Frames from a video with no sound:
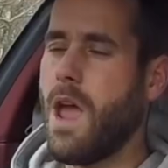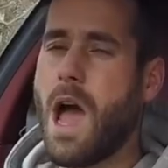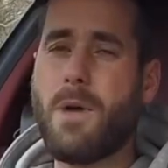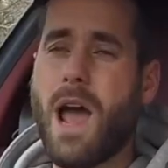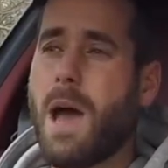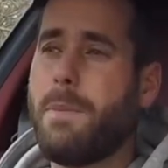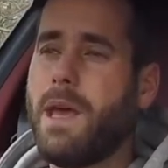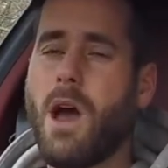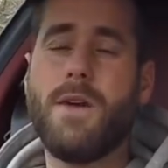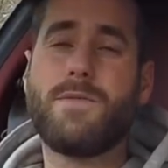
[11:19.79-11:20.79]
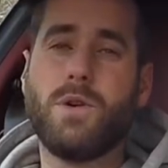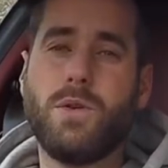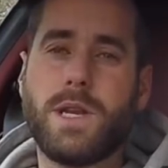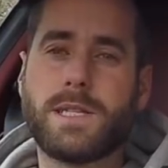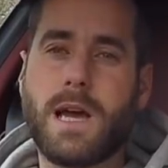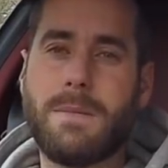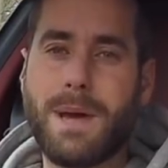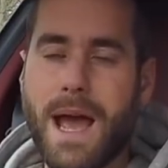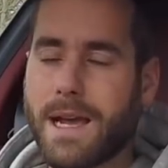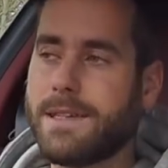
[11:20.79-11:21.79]
Am I happy overall that it's come
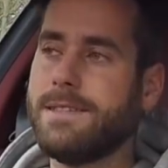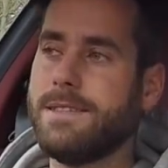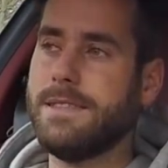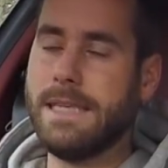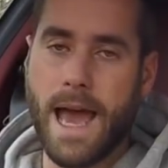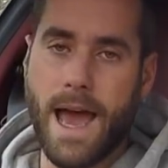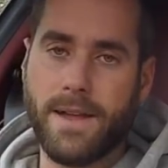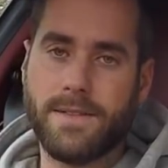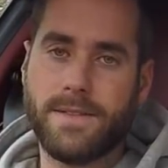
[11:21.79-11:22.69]
back? Yeah.